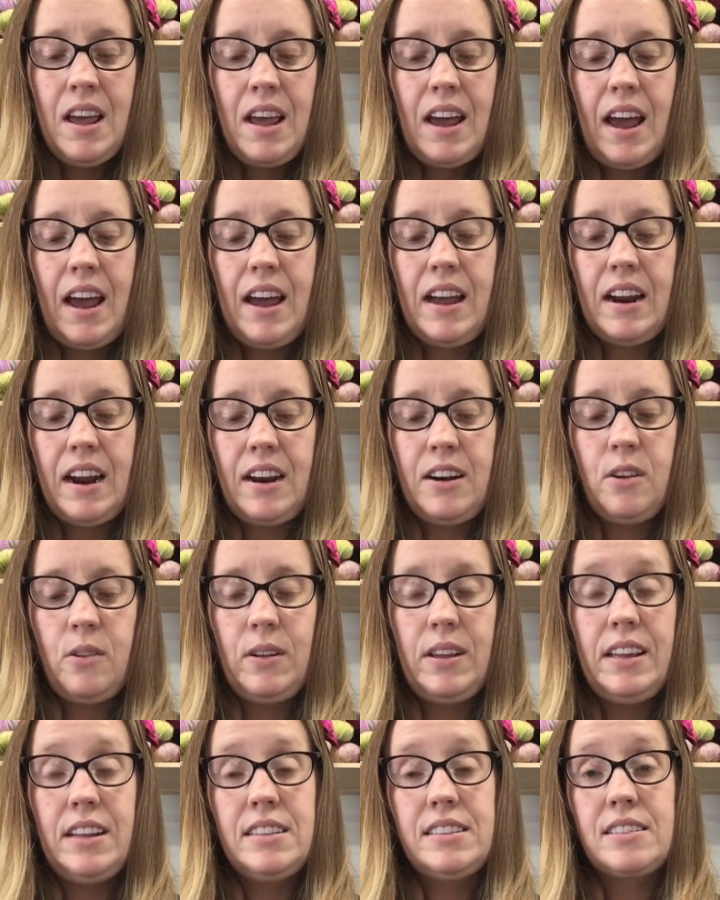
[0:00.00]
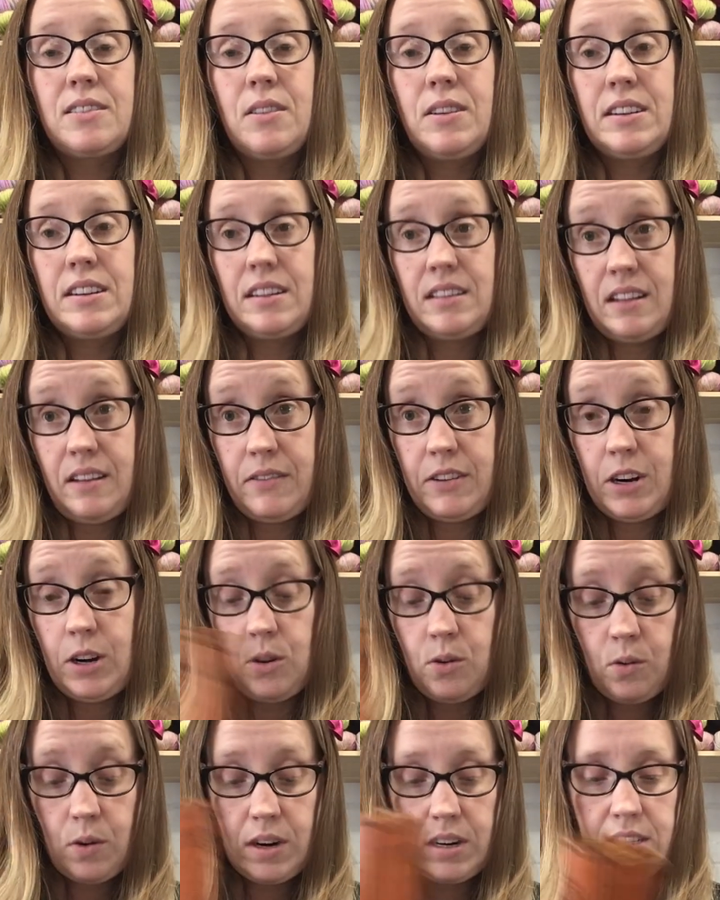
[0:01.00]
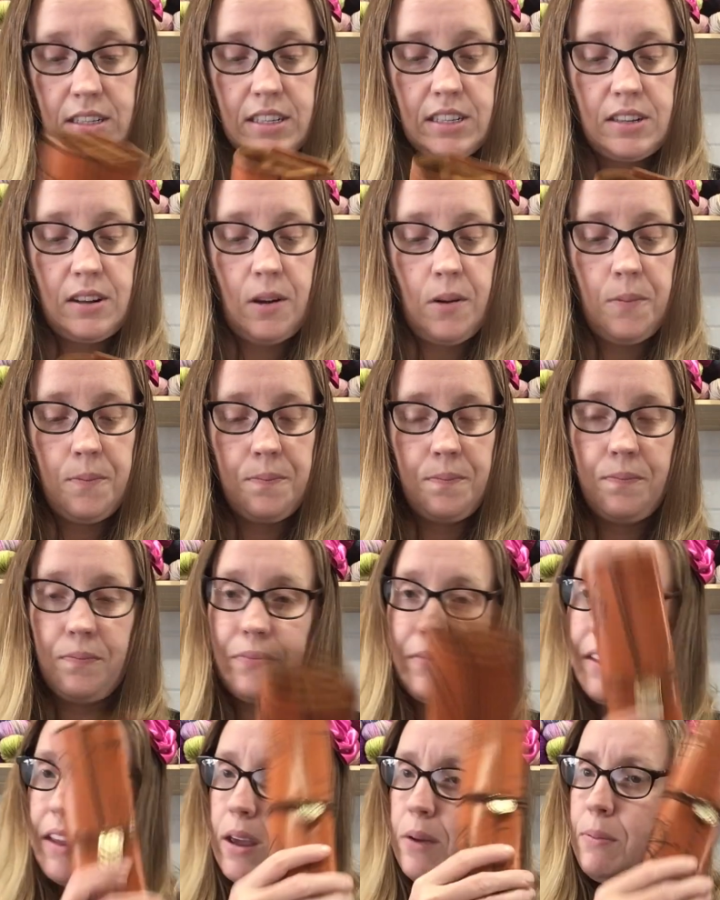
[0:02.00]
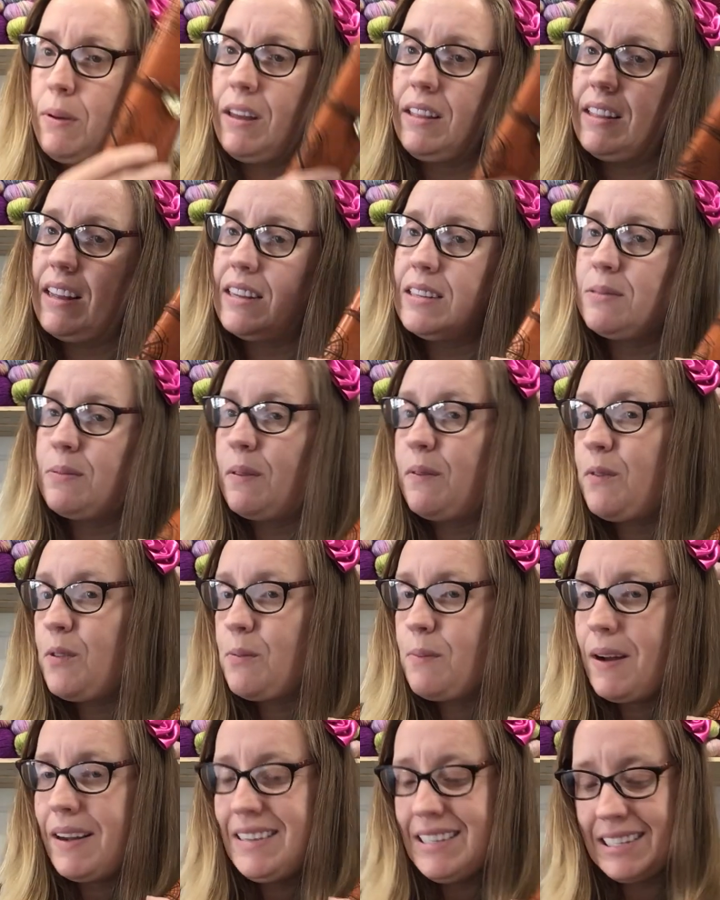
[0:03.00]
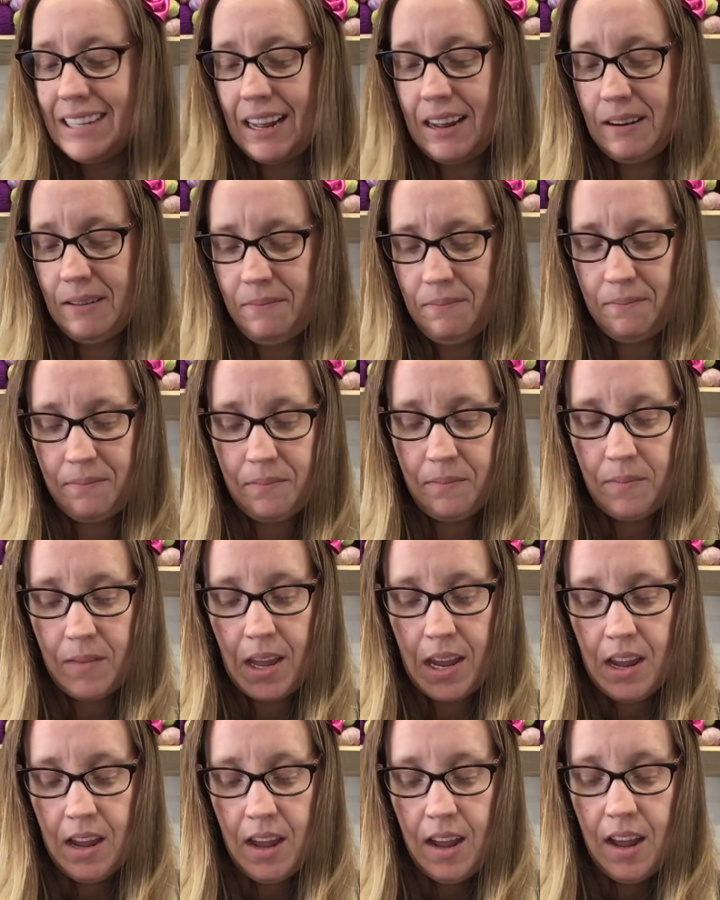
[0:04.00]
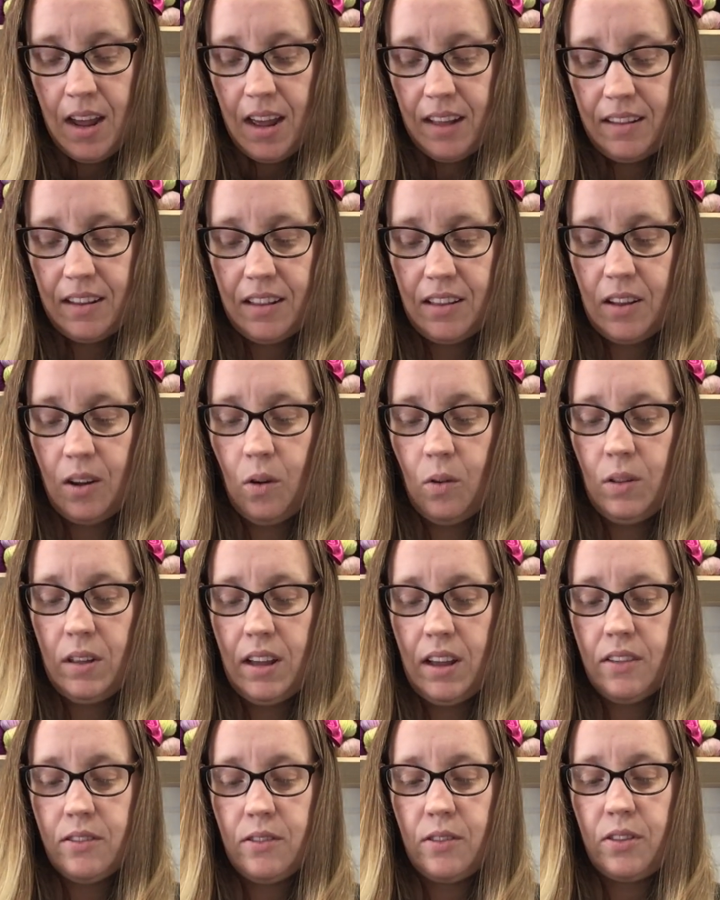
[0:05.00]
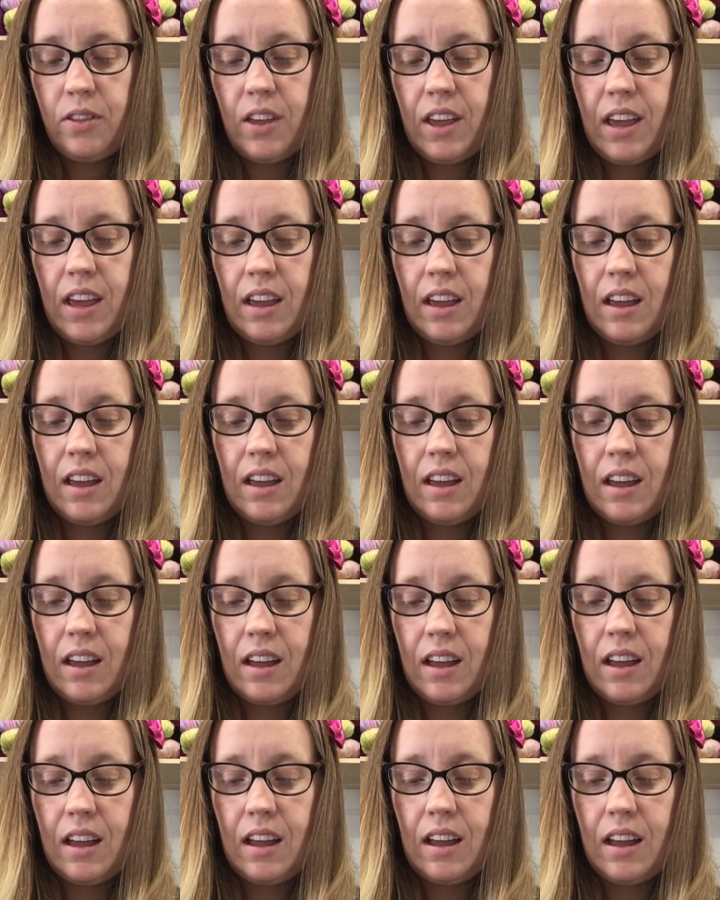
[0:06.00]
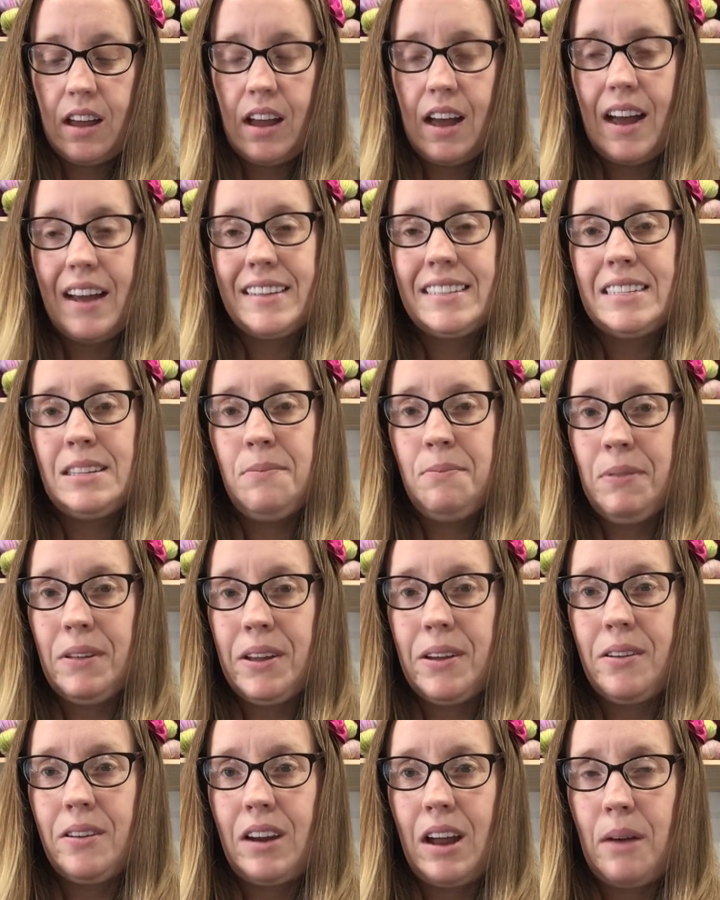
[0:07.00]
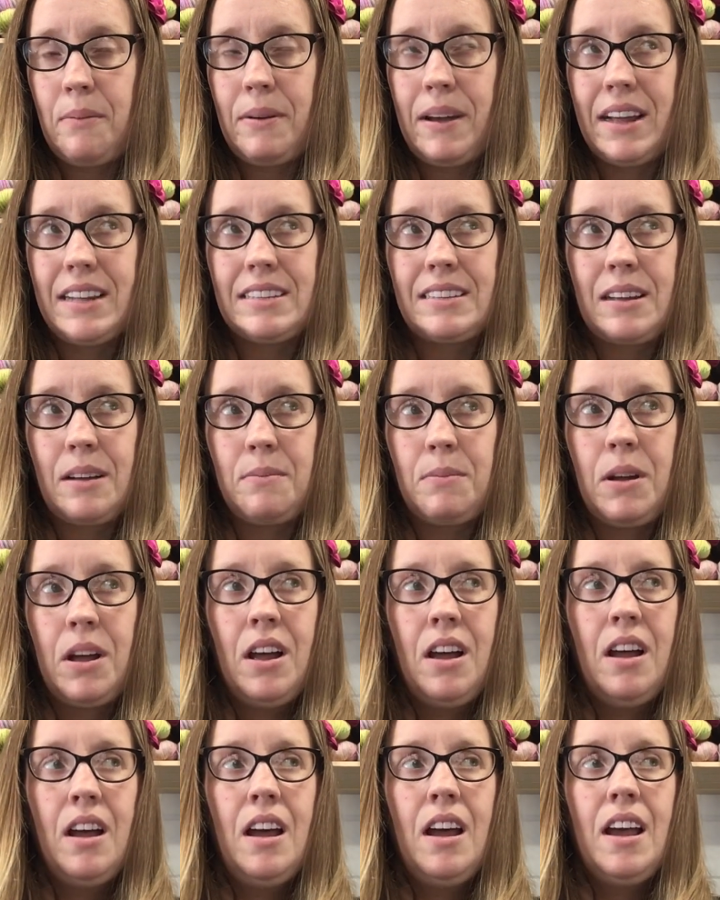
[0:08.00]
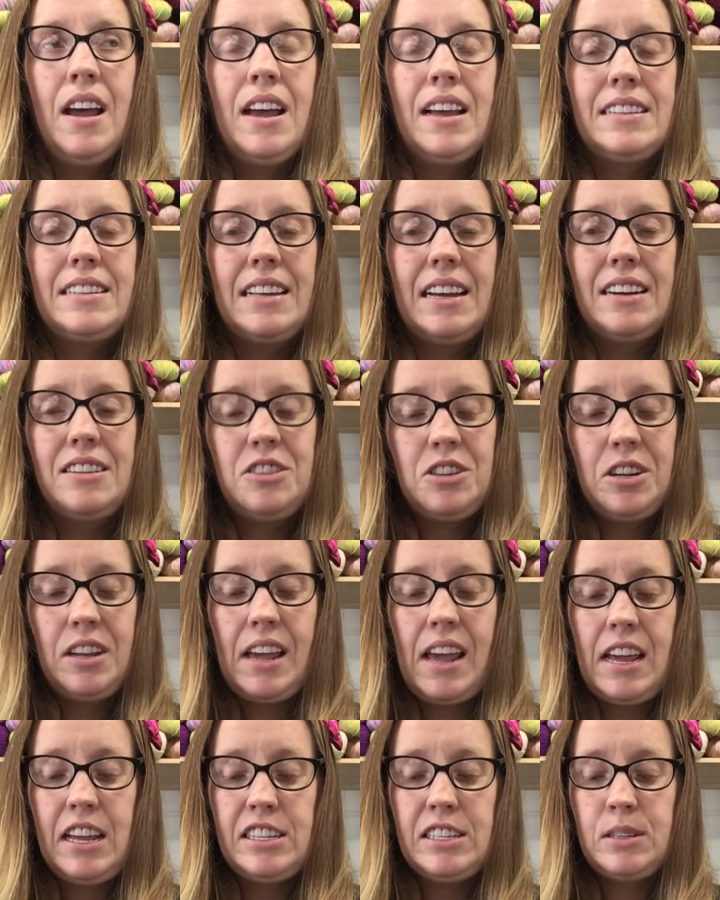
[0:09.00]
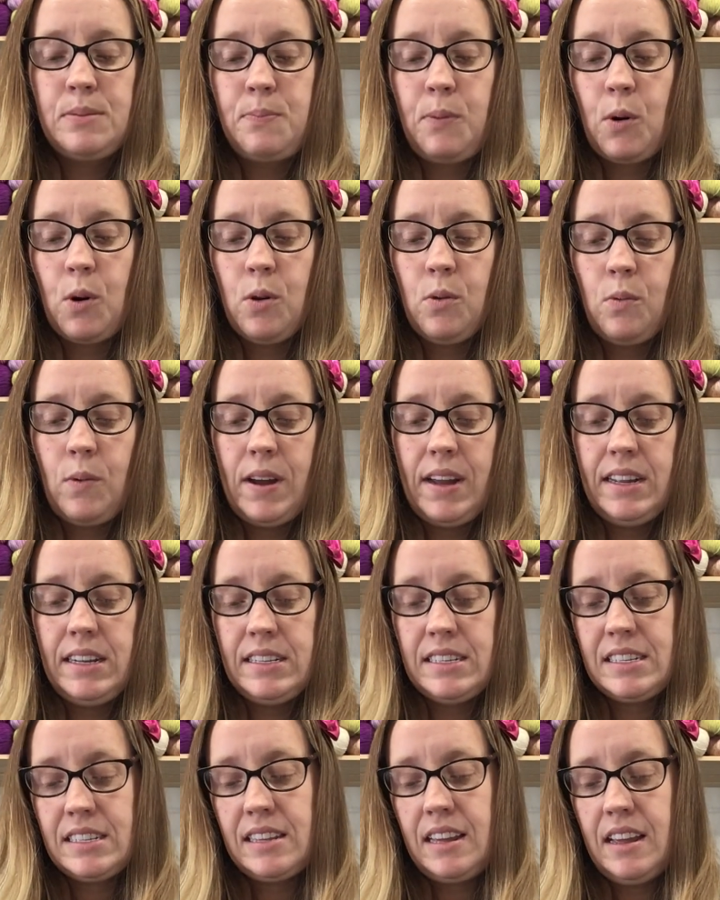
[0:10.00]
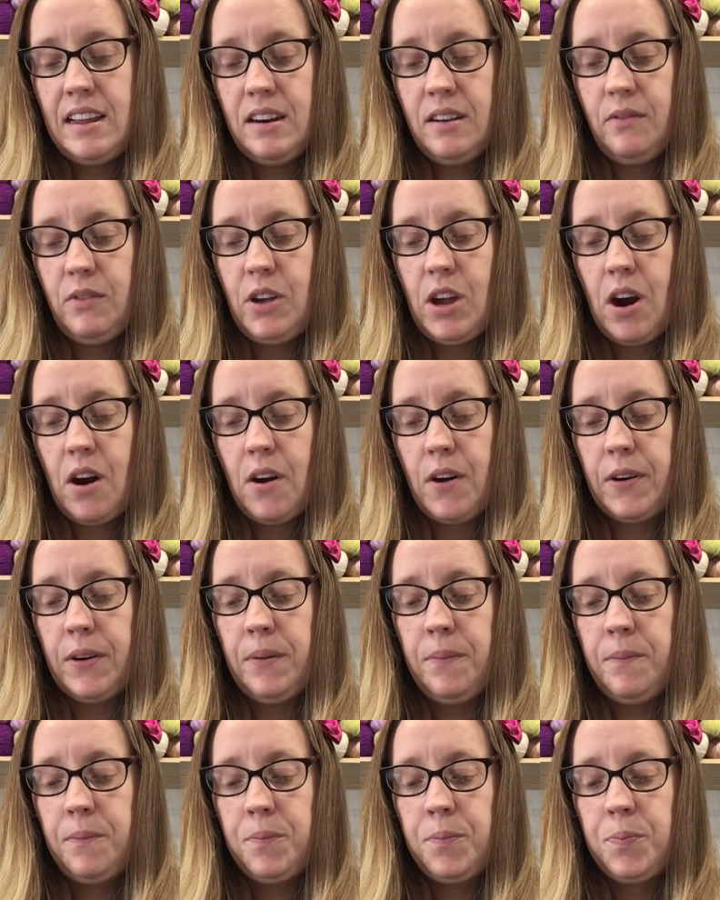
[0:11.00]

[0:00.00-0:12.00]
and I know he is going to love and adore it. So keeping this one for my son. And then the only other thing I simply could not pass up. It's actually a sport weight skein of yarn.